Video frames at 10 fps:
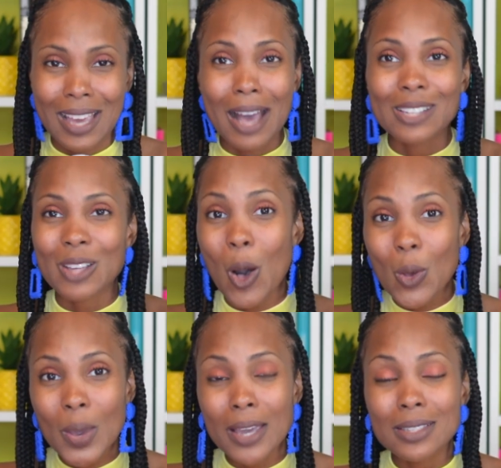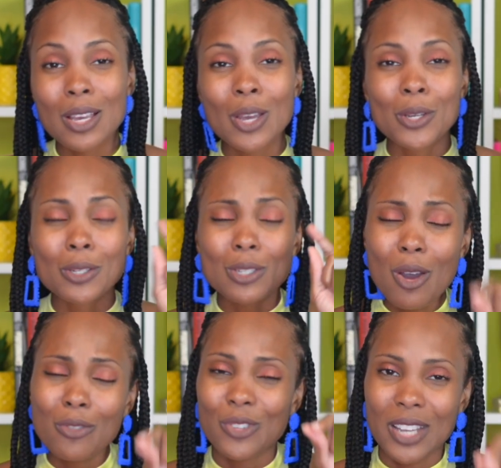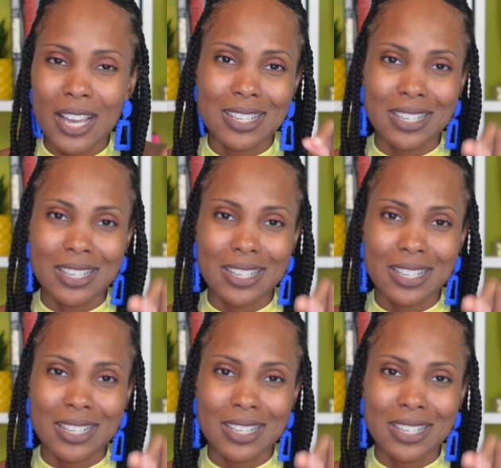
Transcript: As always, don't forget to